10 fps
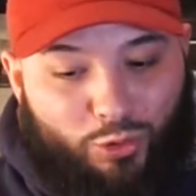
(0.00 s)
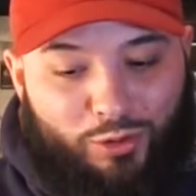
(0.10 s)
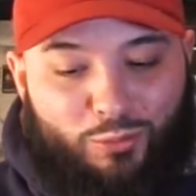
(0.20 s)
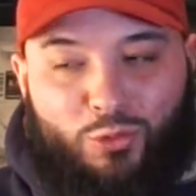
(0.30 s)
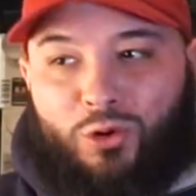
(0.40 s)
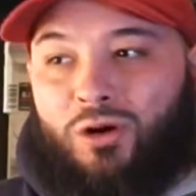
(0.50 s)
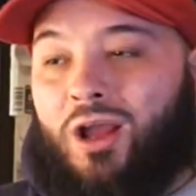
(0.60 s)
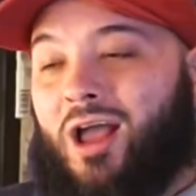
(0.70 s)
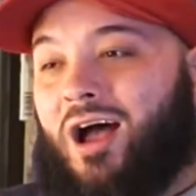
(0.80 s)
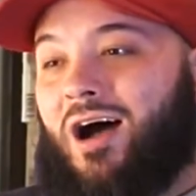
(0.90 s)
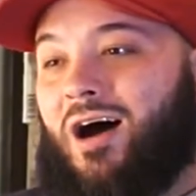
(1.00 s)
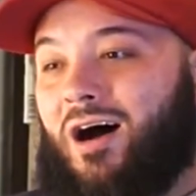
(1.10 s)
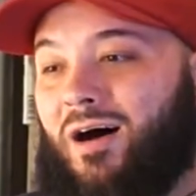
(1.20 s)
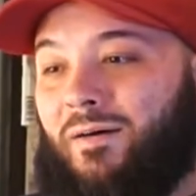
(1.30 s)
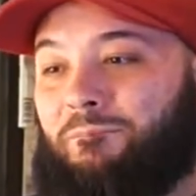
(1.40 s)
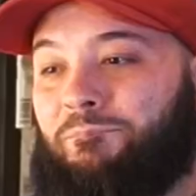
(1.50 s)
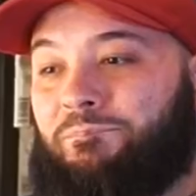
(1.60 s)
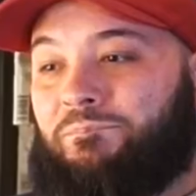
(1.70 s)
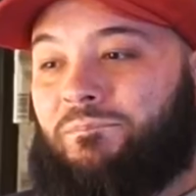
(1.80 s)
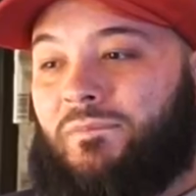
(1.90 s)
wore it more. Um,
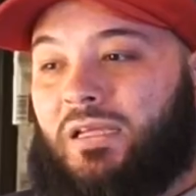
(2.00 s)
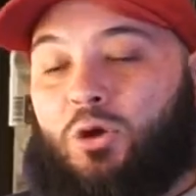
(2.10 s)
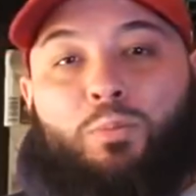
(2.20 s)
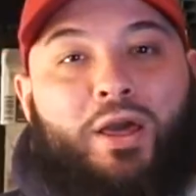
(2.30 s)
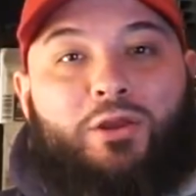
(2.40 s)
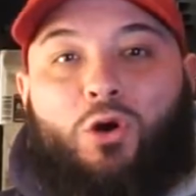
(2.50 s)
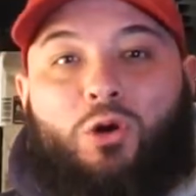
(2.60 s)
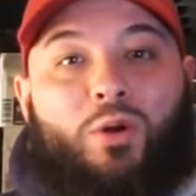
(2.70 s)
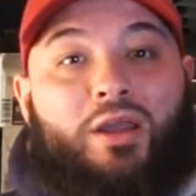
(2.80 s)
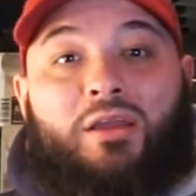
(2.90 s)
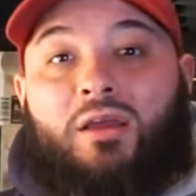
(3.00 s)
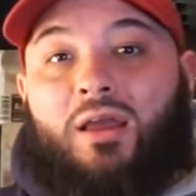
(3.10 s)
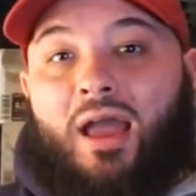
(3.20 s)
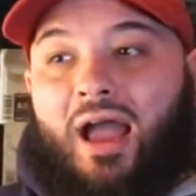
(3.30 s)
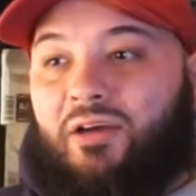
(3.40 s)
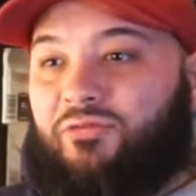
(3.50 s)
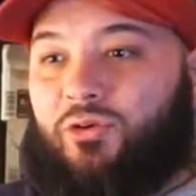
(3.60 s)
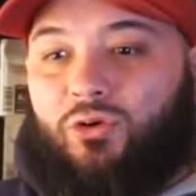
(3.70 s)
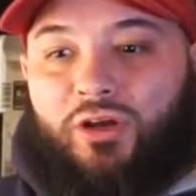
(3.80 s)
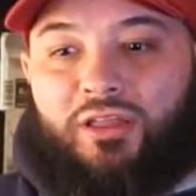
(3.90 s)
you know, Penny Hardaway, I
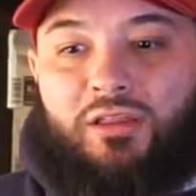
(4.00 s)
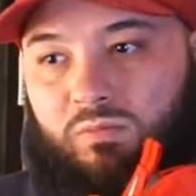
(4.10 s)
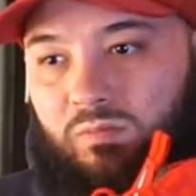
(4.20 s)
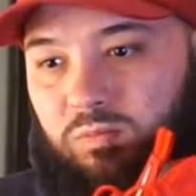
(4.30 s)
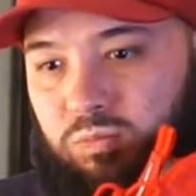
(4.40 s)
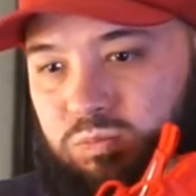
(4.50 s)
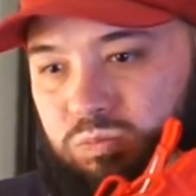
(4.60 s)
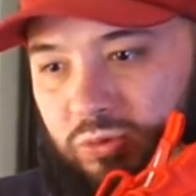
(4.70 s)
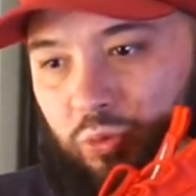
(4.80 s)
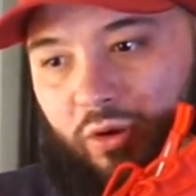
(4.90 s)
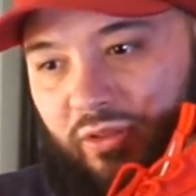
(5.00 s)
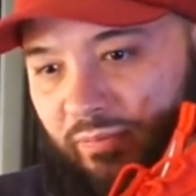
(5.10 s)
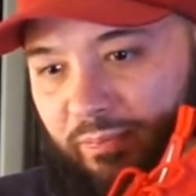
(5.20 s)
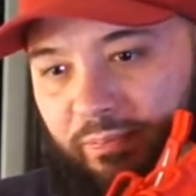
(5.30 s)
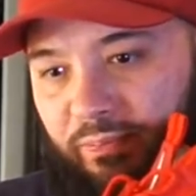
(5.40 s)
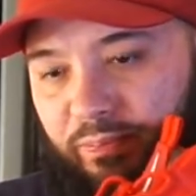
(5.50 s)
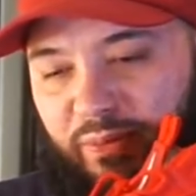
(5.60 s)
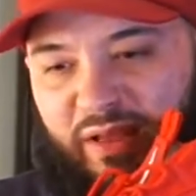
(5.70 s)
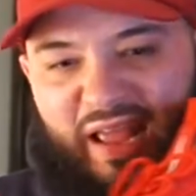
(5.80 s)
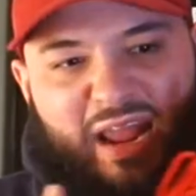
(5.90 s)
feel like was one of the
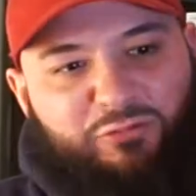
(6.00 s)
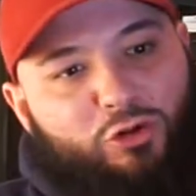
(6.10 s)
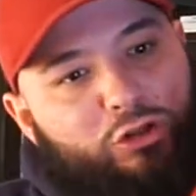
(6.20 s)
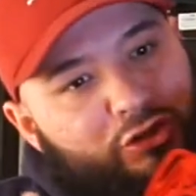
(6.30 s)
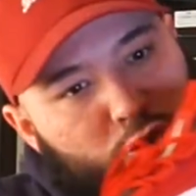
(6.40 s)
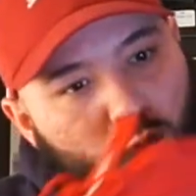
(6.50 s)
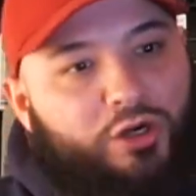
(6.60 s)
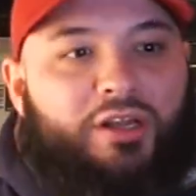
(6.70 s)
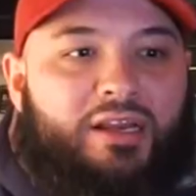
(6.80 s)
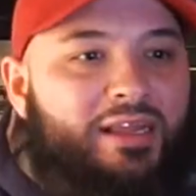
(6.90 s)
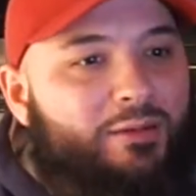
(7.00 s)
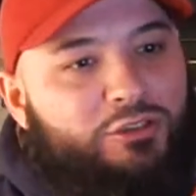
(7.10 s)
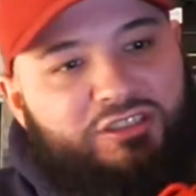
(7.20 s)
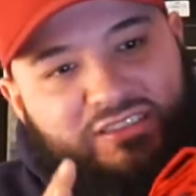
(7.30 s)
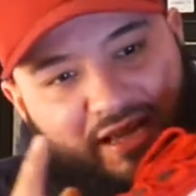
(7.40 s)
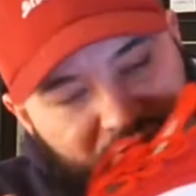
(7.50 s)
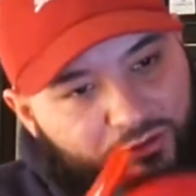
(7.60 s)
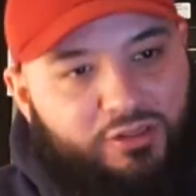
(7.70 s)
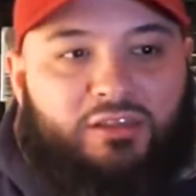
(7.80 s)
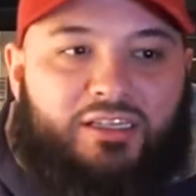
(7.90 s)
after Jordan, he was
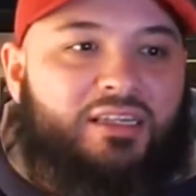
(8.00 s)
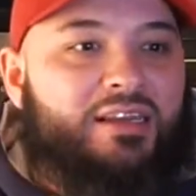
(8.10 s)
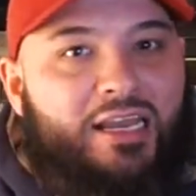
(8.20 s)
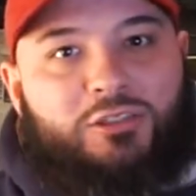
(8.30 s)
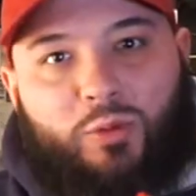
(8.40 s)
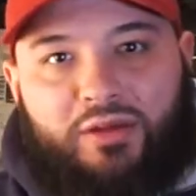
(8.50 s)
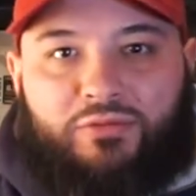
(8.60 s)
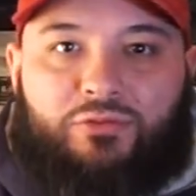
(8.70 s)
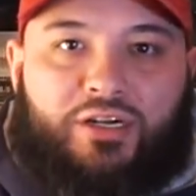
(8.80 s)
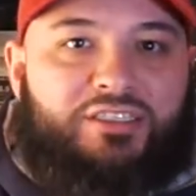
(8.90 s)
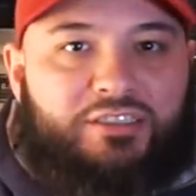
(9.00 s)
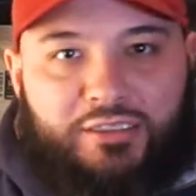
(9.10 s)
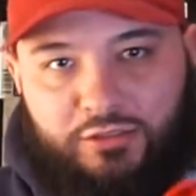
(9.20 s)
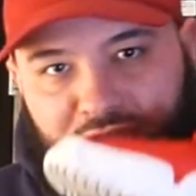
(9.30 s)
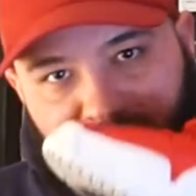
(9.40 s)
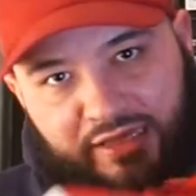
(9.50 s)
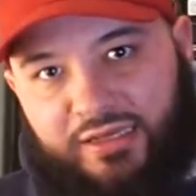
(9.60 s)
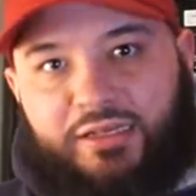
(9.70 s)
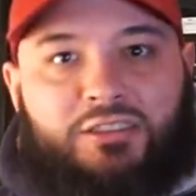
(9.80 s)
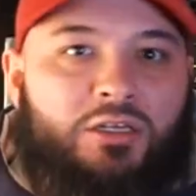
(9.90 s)
definitely like the next wave of great sneakers.
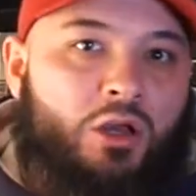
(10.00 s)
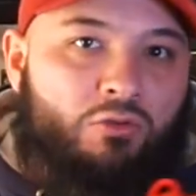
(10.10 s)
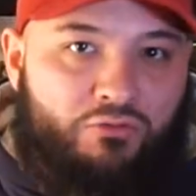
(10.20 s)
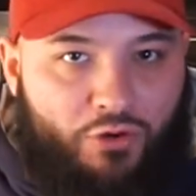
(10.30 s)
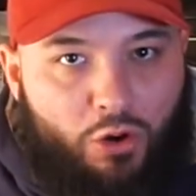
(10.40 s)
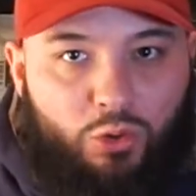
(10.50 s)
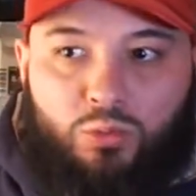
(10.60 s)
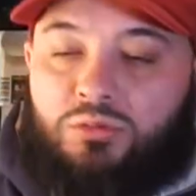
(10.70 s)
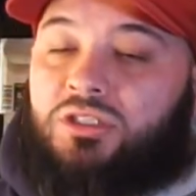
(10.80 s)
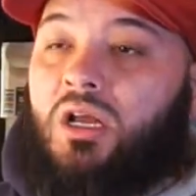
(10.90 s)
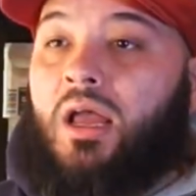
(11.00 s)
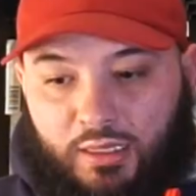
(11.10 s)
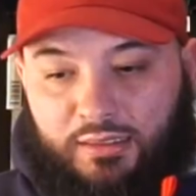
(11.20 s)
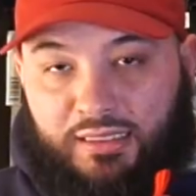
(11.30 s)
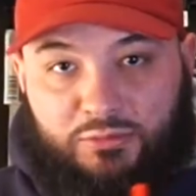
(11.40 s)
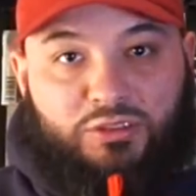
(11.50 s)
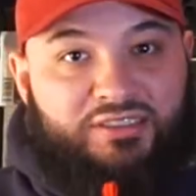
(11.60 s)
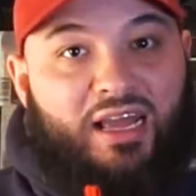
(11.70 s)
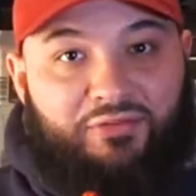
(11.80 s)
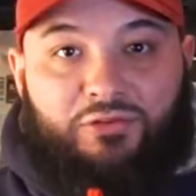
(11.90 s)
These, foams. This was
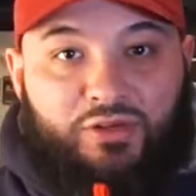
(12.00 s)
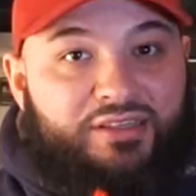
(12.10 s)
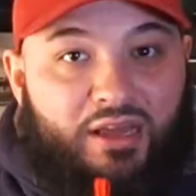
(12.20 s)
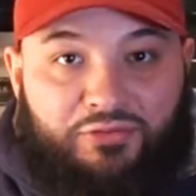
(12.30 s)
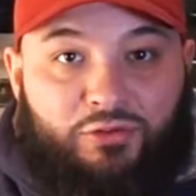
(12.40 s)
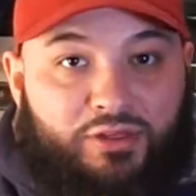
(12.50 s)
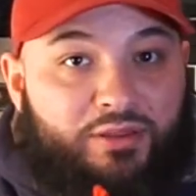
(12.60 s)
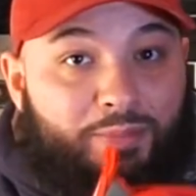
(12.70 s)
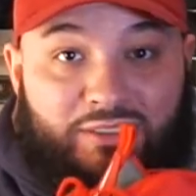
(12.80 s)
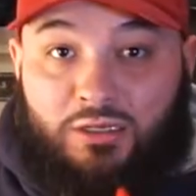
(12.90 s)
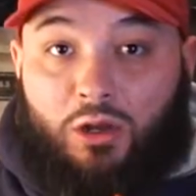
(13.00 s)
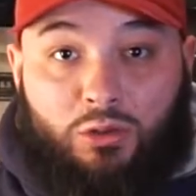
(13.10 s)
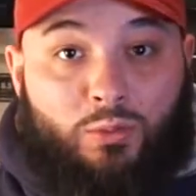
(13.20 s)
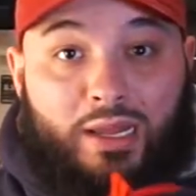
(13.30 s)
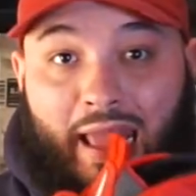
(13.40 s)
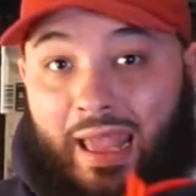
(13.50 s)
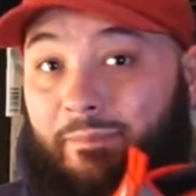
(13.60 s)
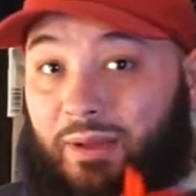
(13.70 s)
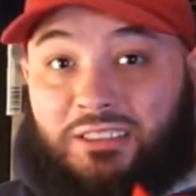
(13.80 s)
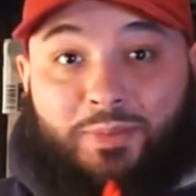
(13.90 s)
definitely, definitely the best colorway
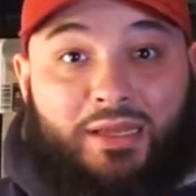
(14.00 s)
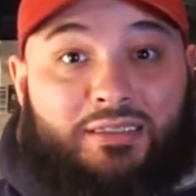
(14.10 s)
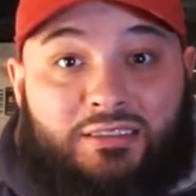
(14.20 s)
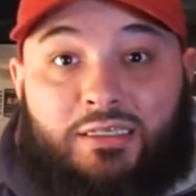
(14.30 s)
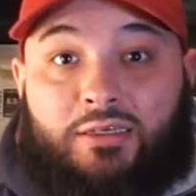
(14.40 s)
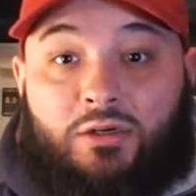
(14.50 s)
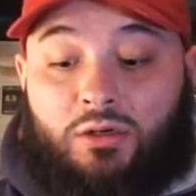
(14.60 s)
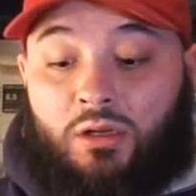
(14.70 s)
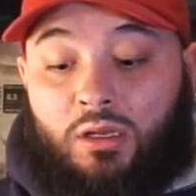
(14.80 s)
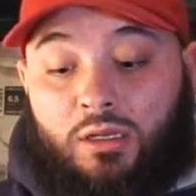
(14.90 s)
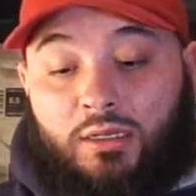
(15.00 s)
and best penny sneaker